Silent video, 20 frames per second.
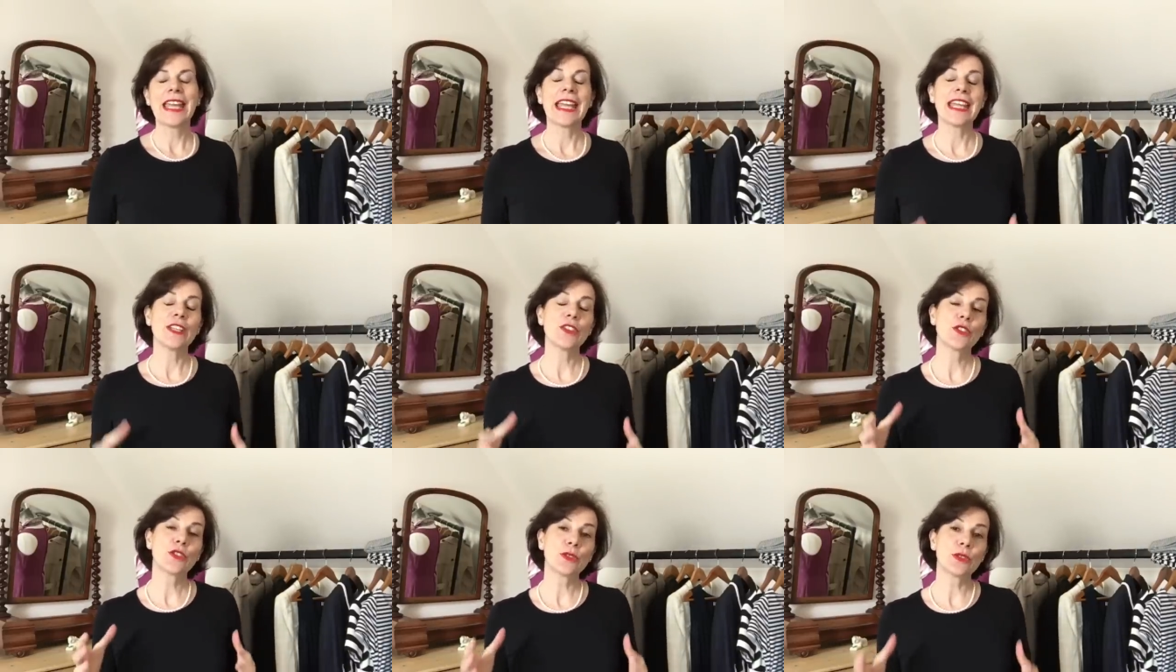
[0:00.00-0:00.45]

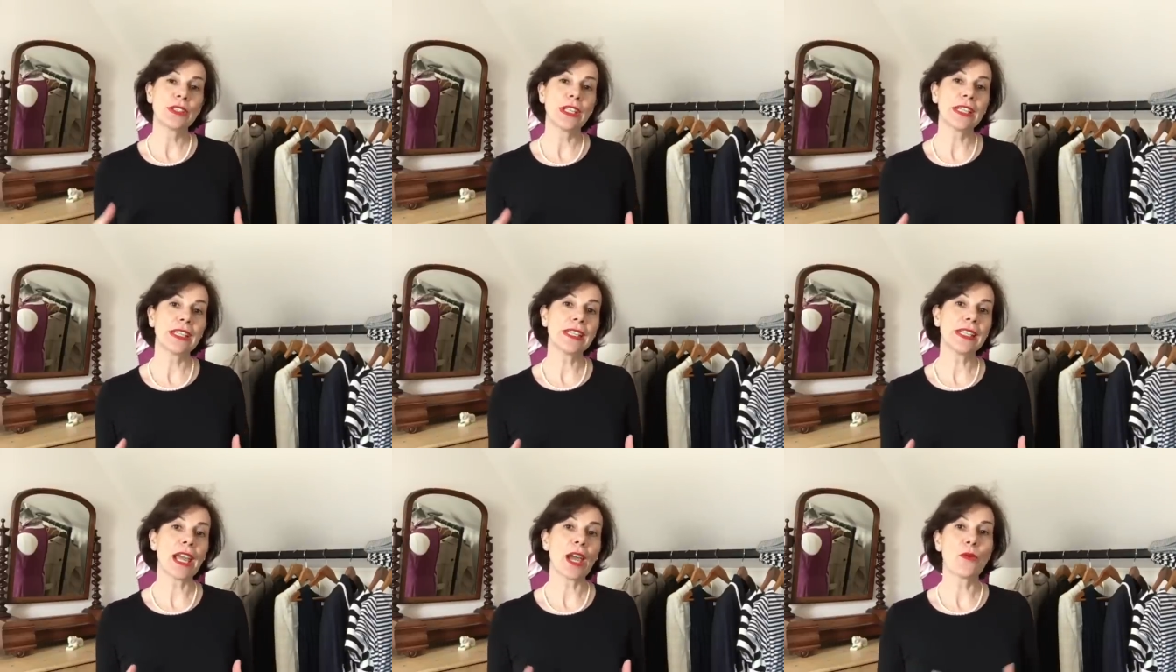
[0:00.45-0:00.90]
And
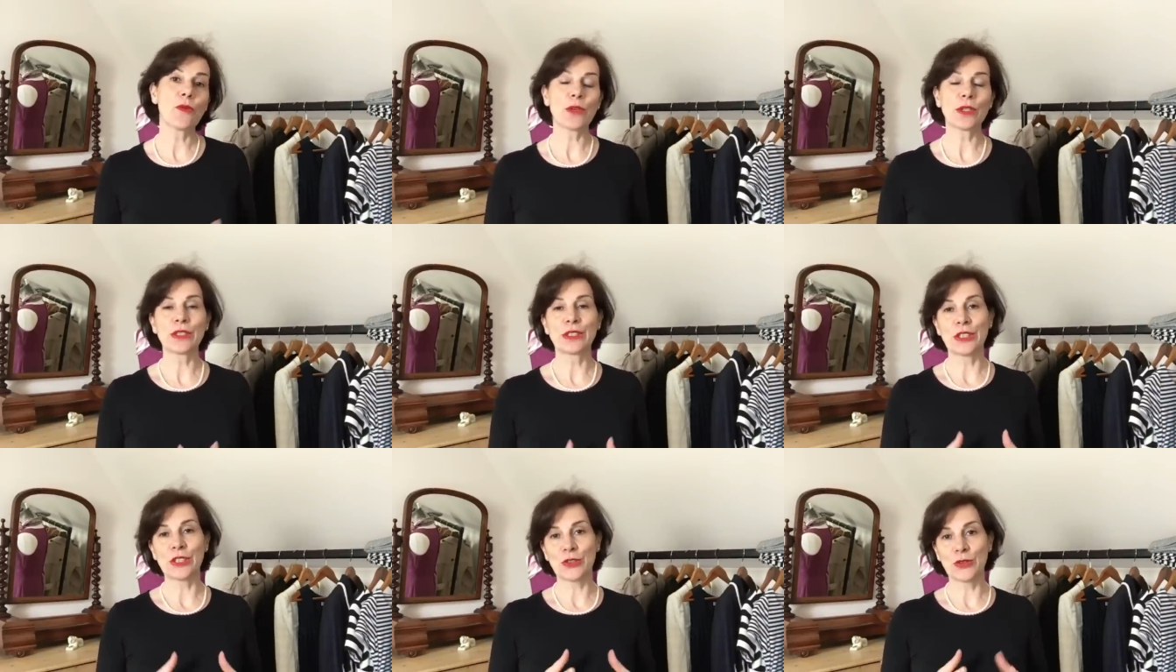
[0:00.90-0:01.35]
today I
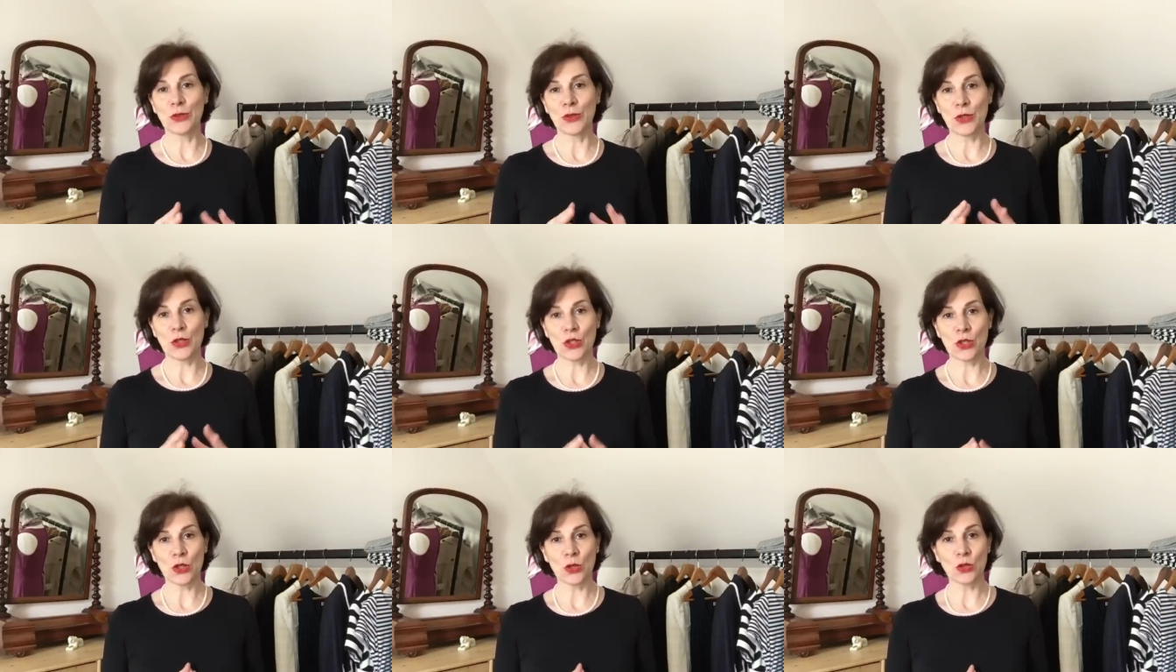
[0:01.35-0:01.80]
wanted to
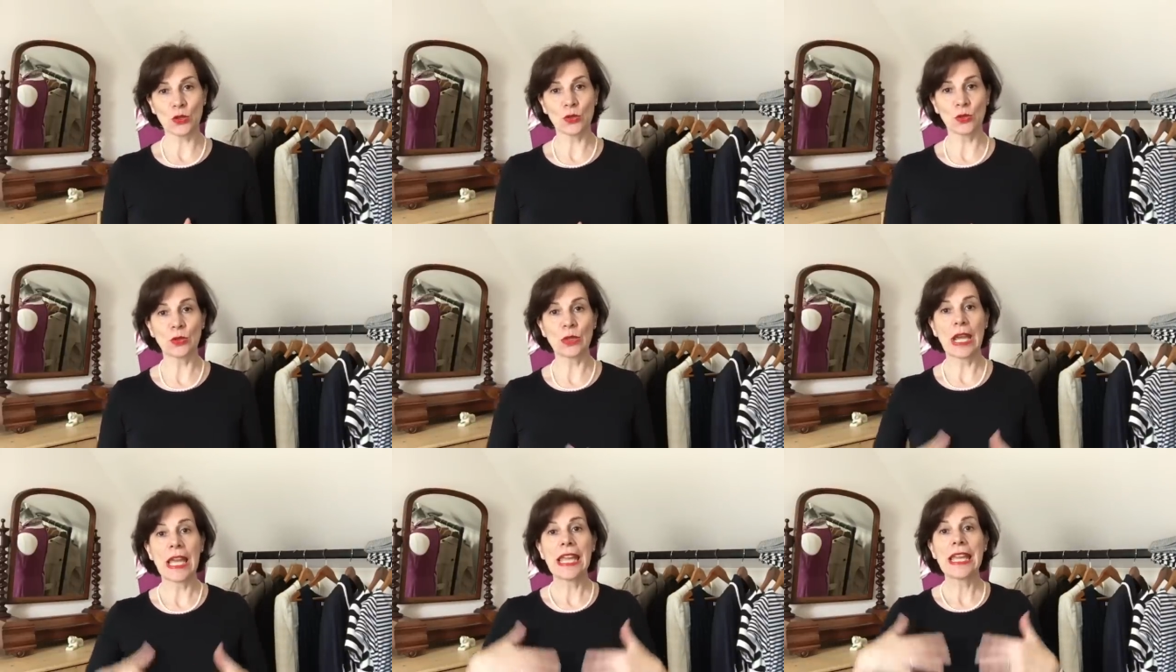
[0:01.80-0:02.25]
show
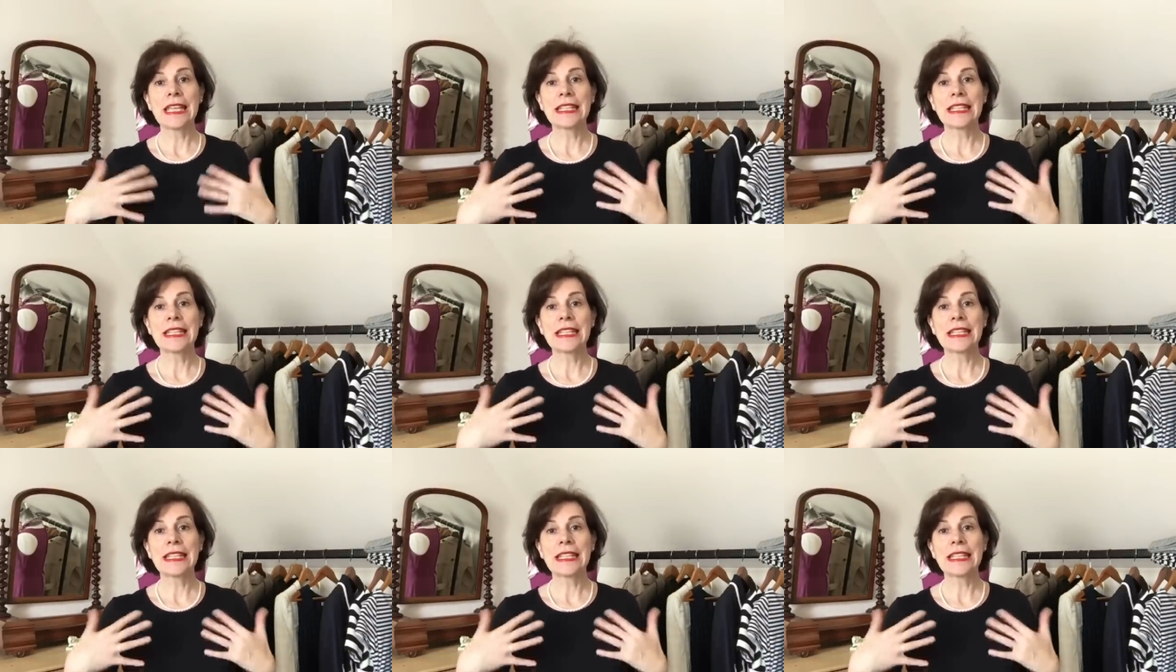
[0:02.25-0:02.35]
you